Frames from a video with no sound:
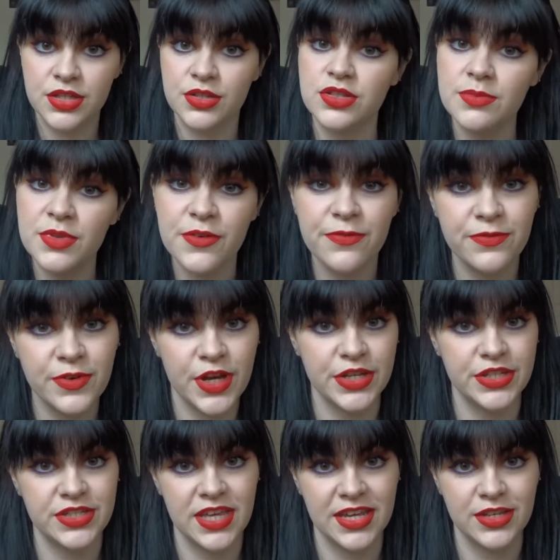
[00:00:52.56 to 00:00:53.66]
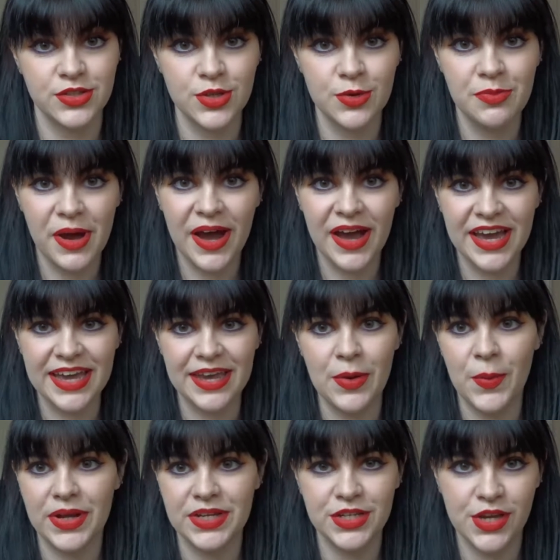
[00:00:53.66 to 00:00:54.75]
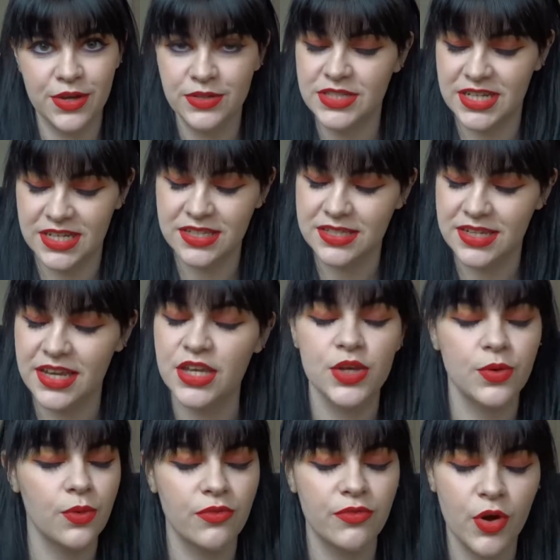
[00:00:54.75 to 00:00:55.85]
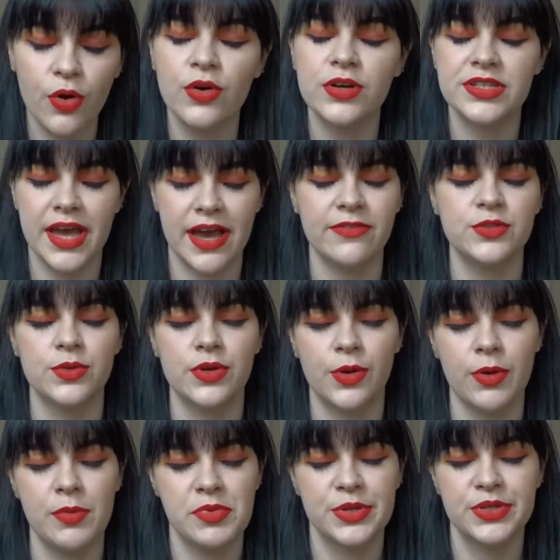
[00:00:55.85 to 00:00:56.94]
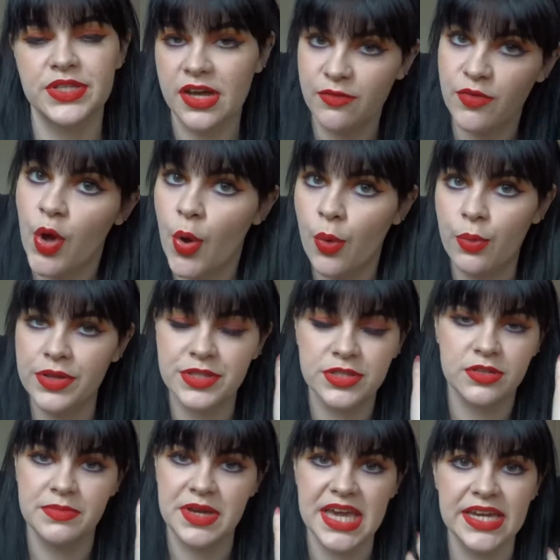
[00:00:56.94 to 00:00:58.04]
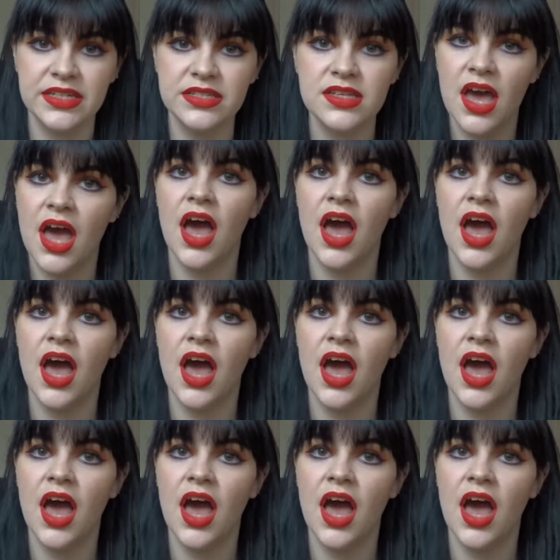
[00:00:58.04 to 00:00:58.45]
some of the first things you buy when you go to Disney, you of course have to equip yourself with some ears.